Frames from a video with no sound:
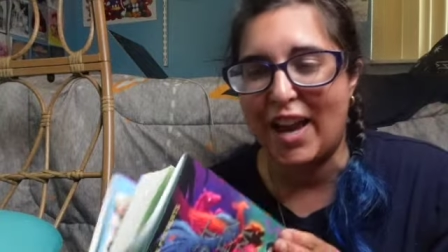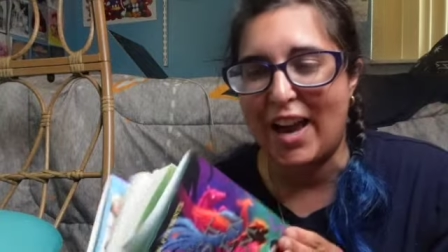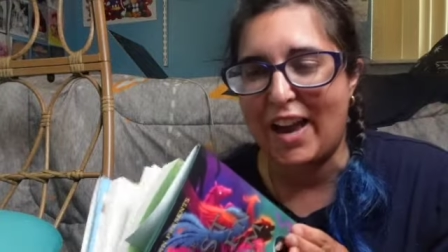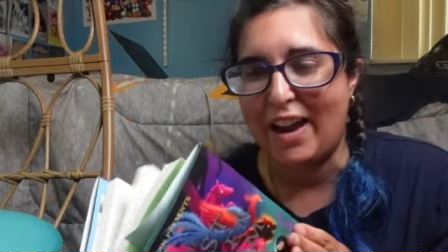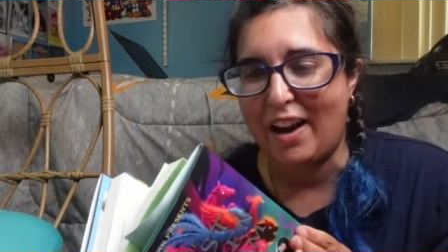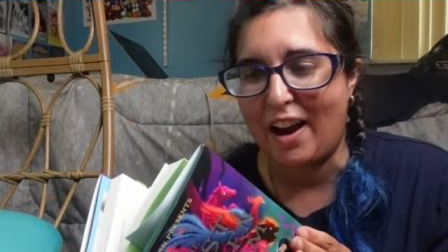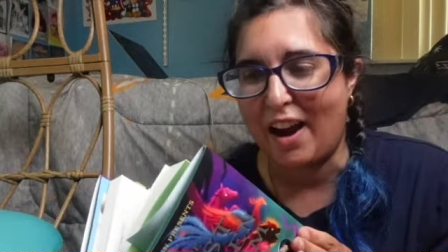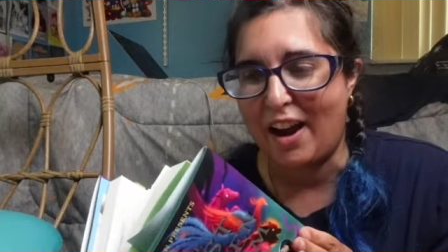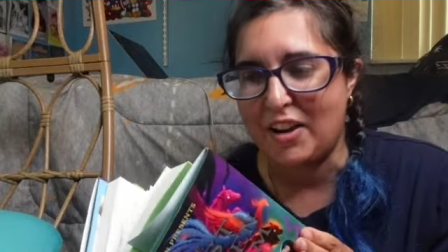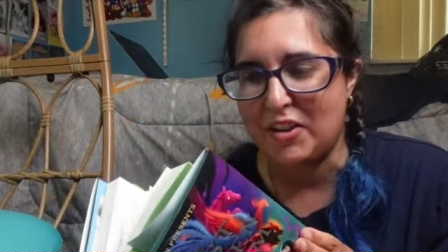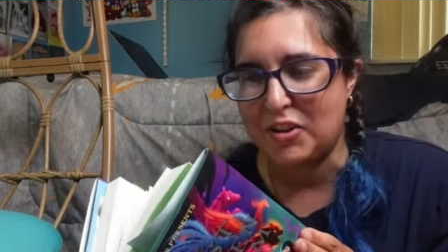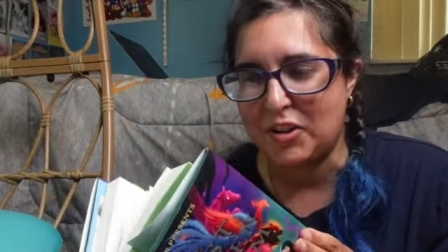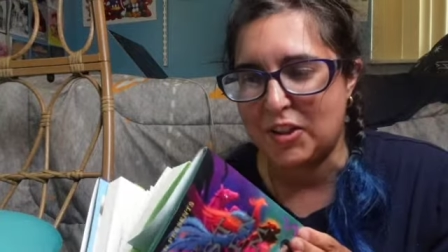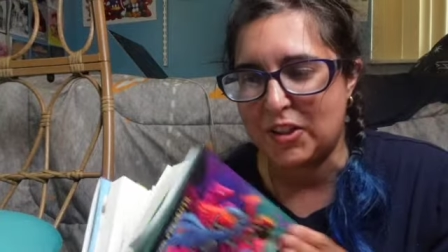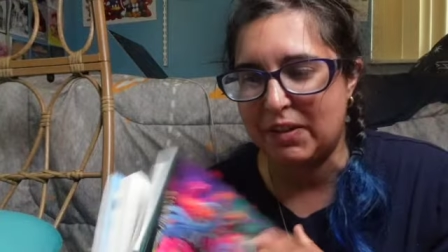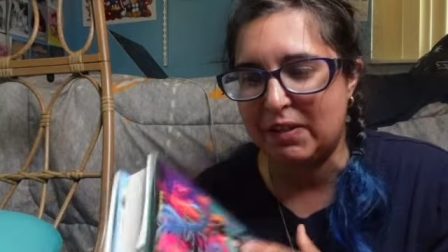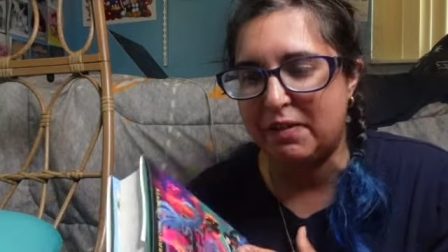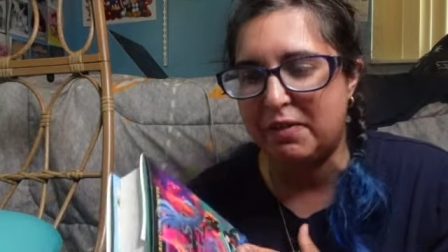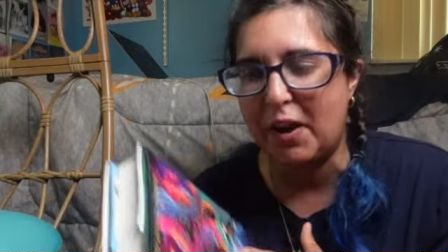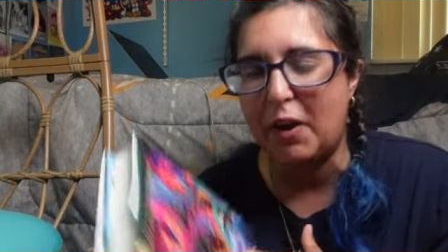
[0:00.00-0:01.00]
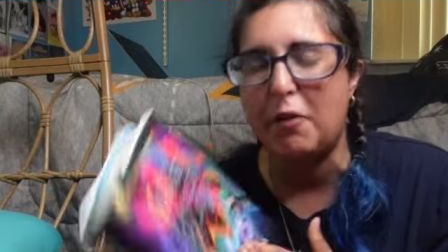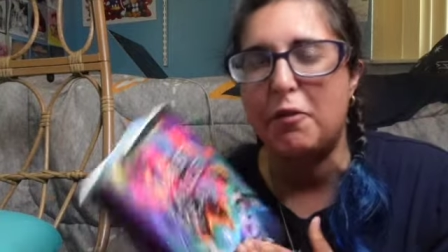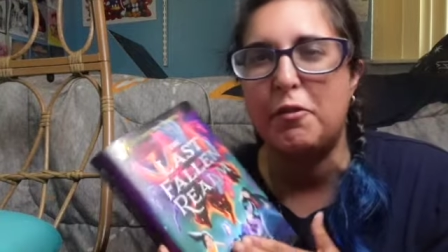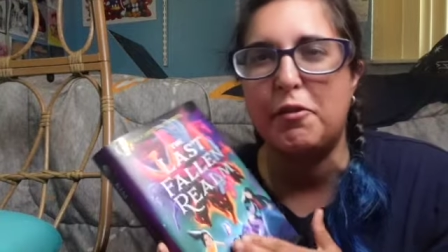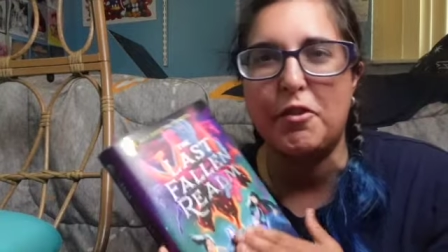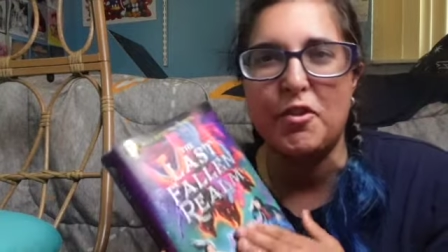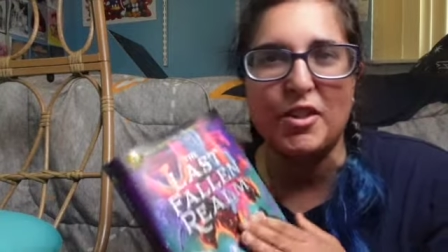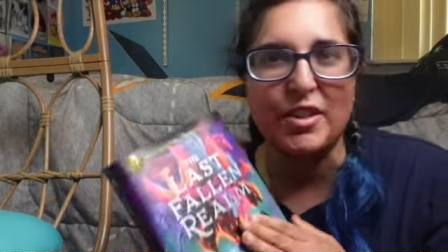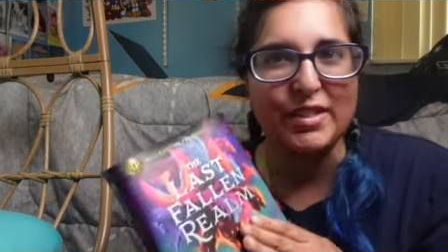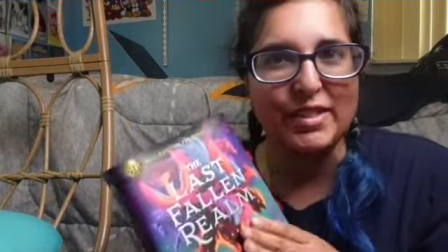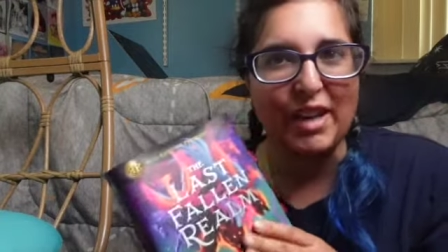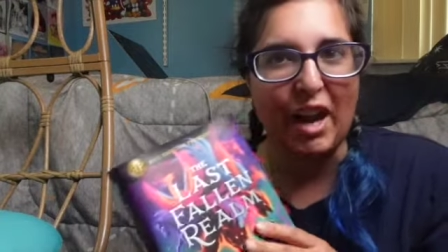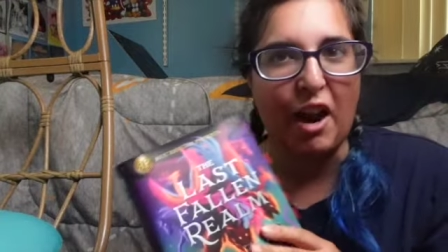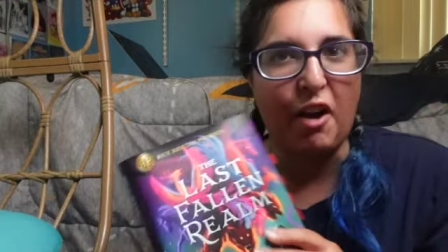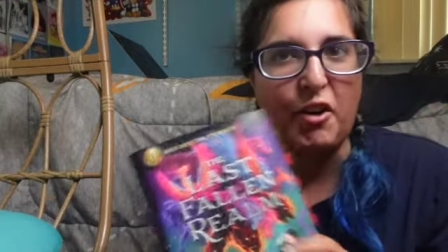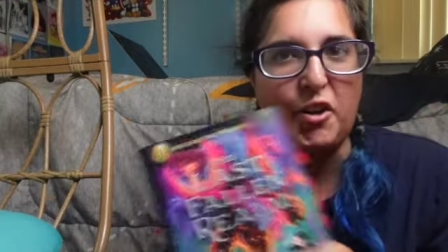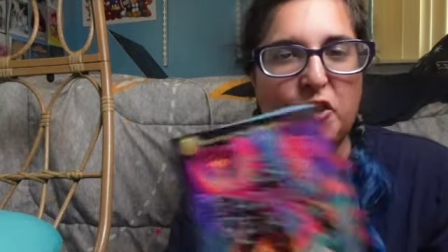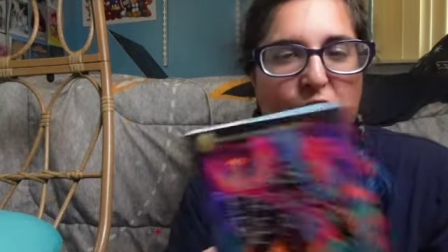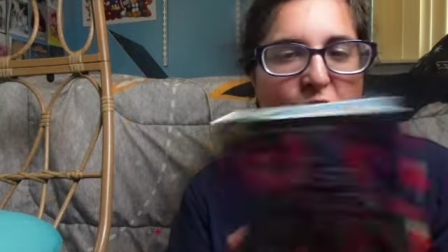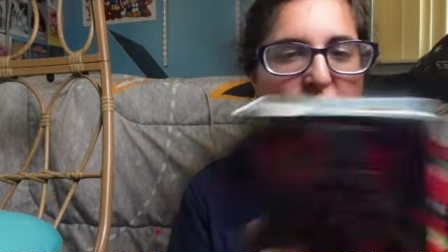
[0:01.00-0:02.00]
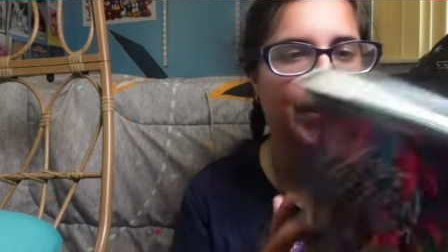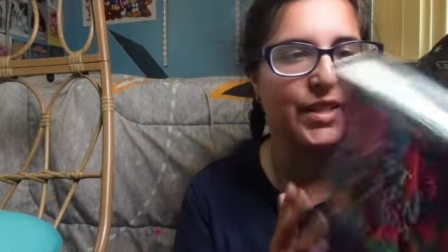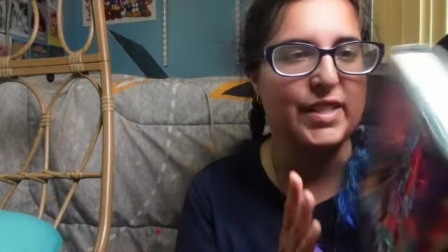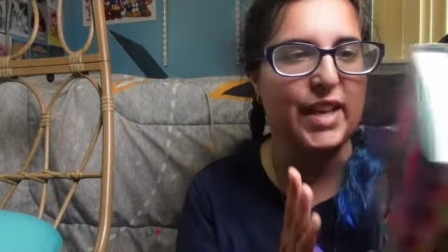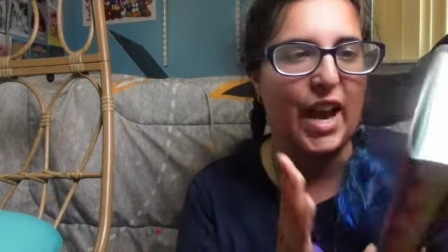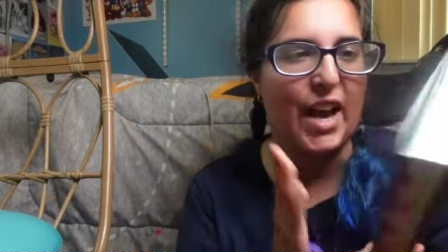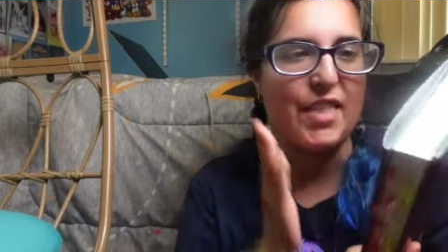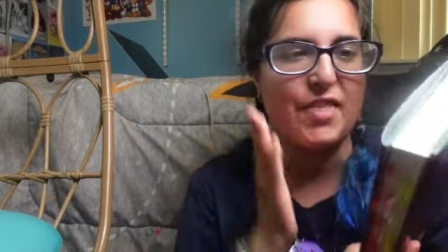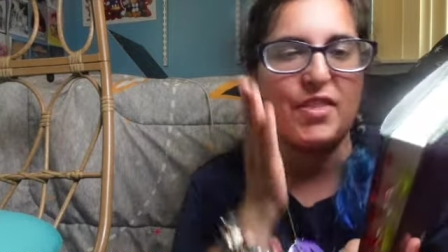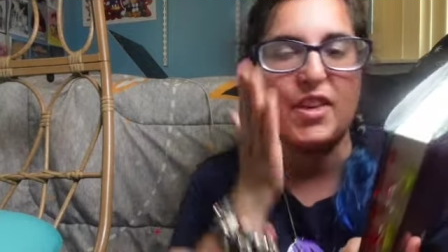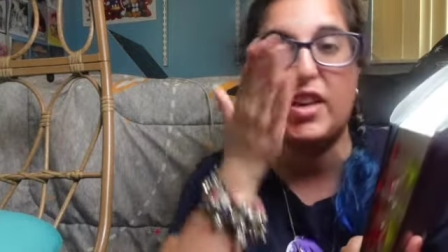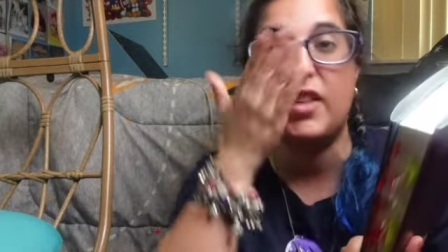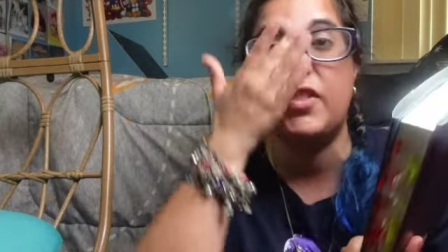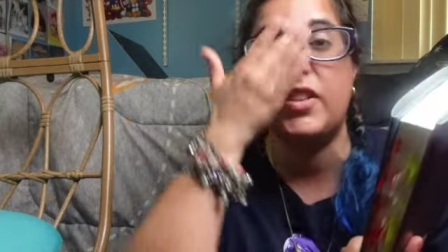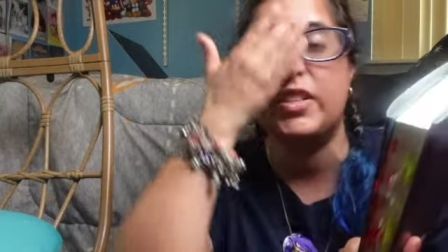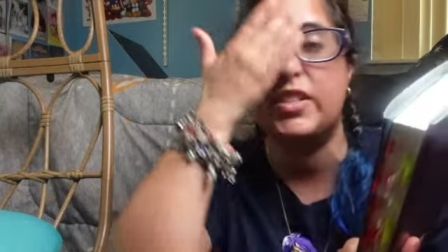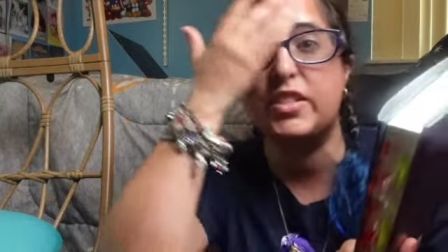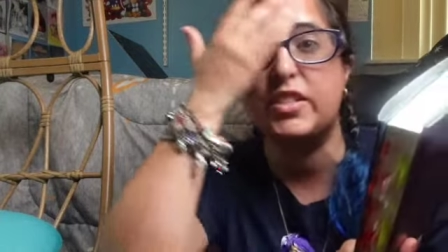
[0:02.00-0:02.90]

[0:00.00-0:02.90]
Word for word: and I just felt for these characters. I think this